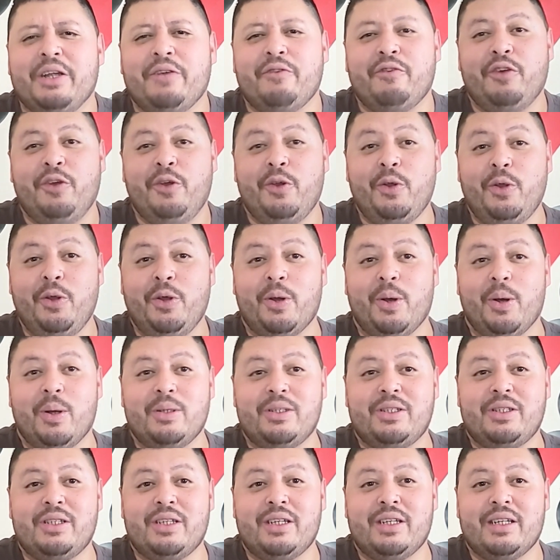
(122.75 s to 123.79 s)

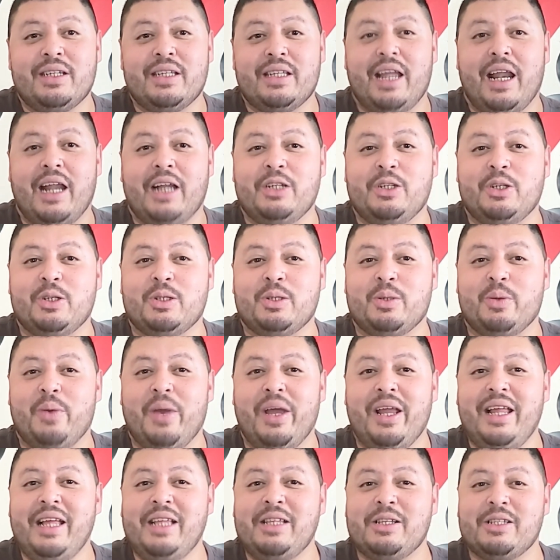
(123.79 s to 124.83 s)
reunions that are just
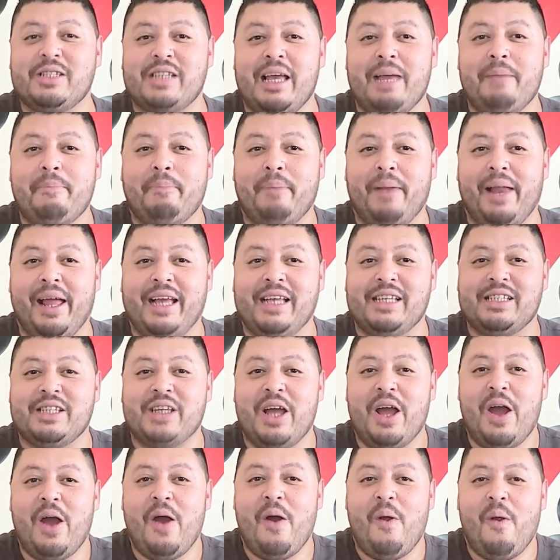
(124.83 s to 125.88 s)
waiting to take place
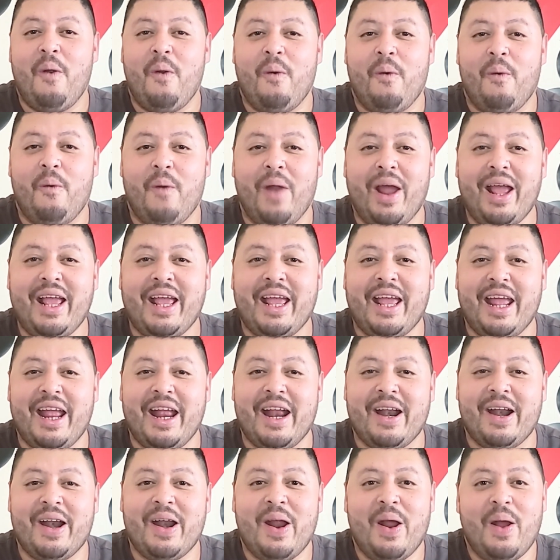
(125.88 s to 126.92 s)
right
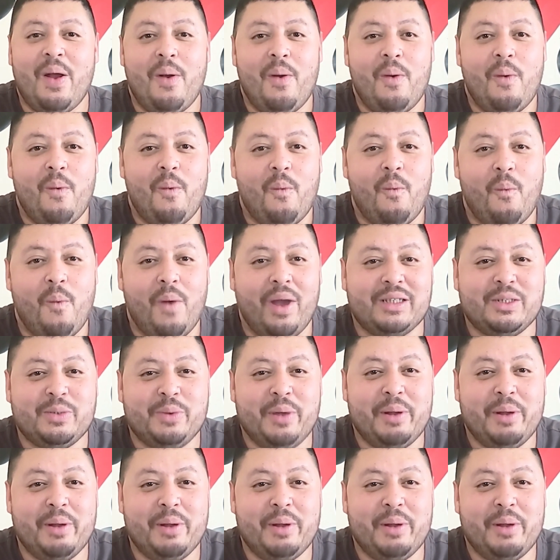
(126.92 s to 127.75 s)
here once we're